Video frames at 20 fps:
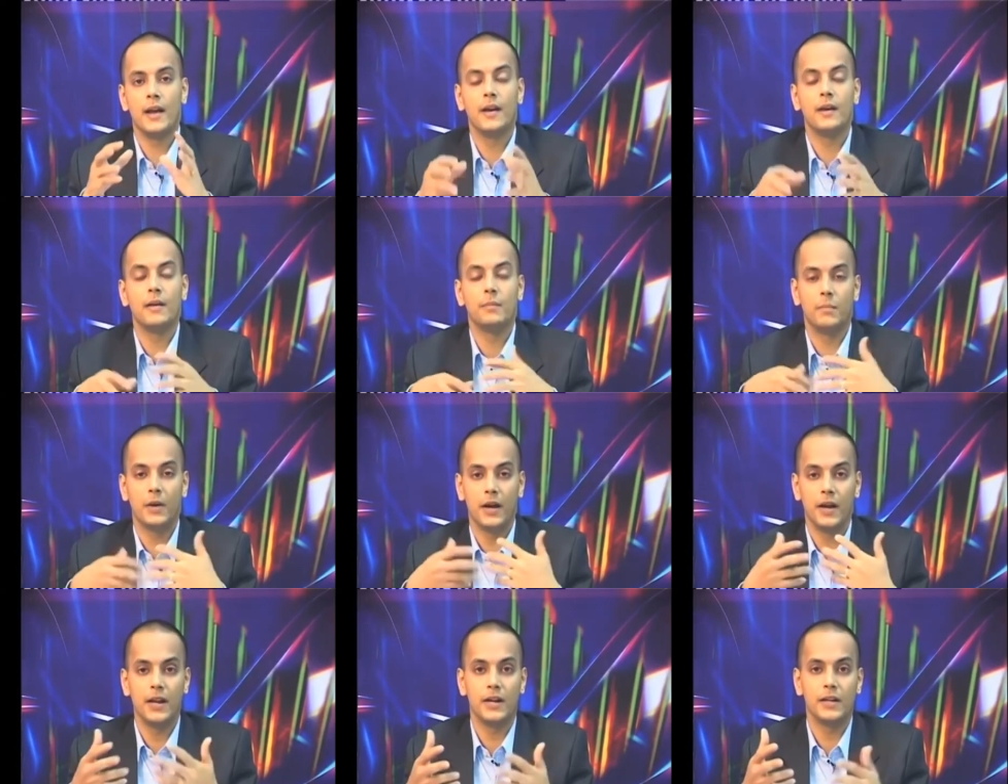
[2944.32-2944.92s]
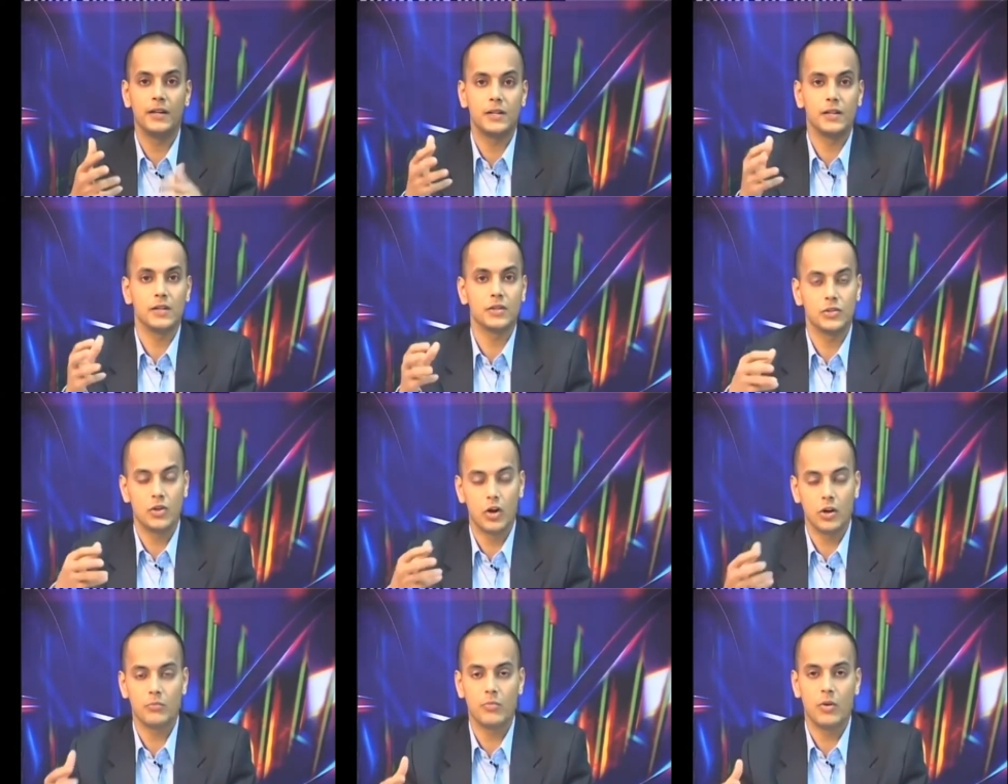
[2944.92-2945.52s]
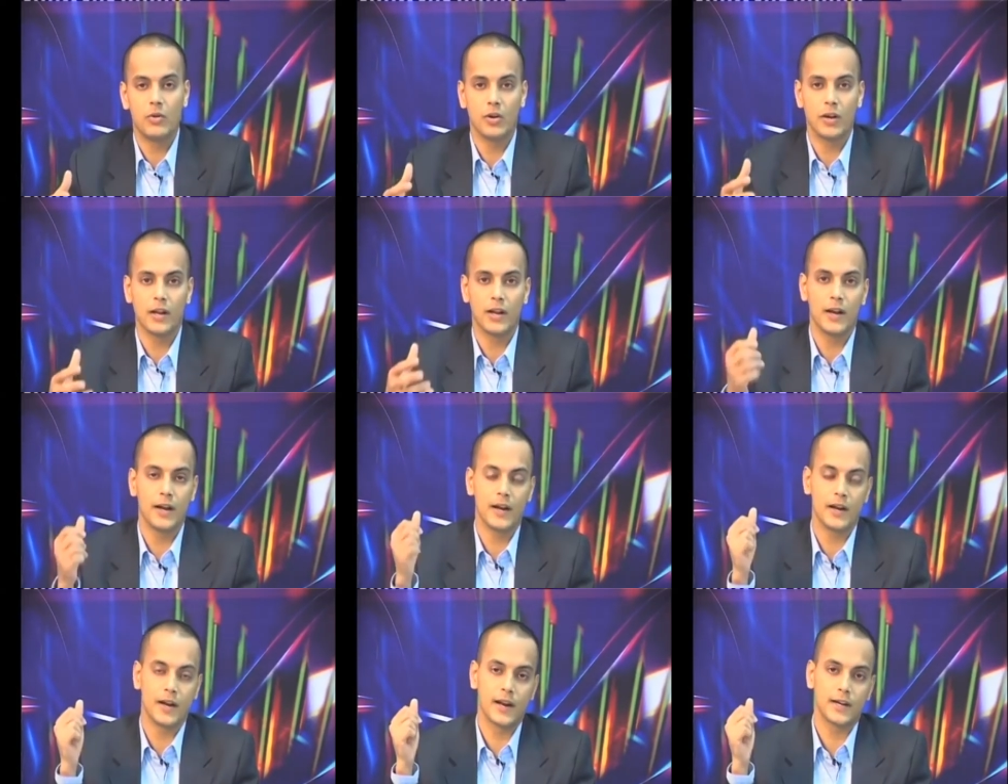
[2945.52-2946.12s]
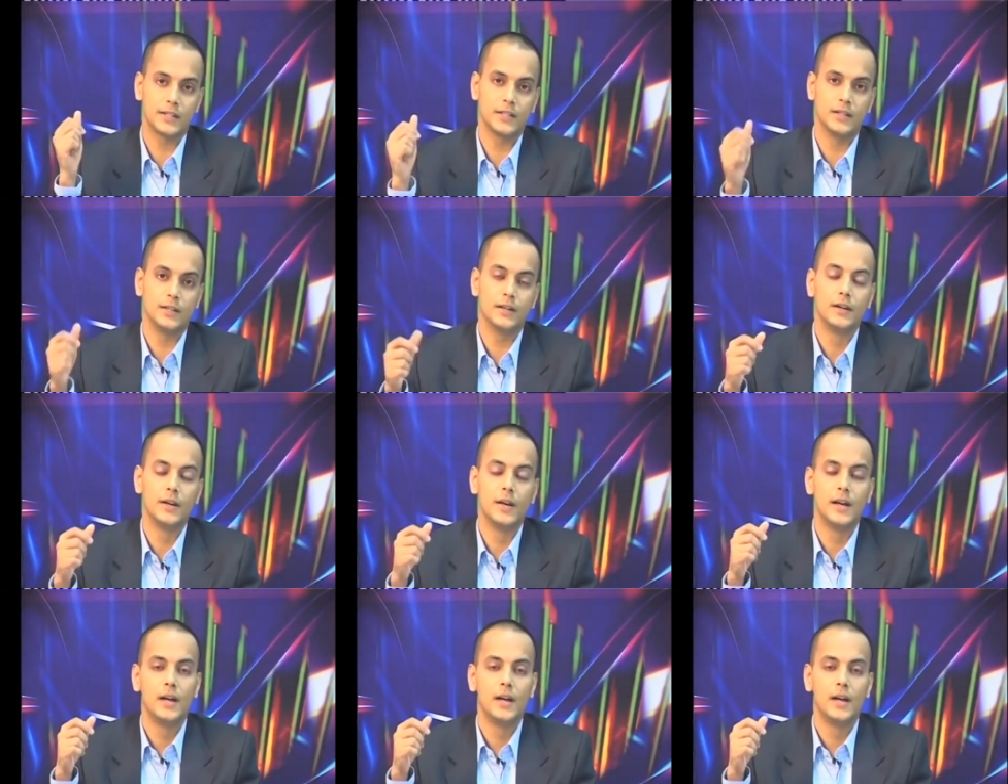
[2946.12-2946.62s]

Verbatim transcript: and predict shock boundary layer interaction.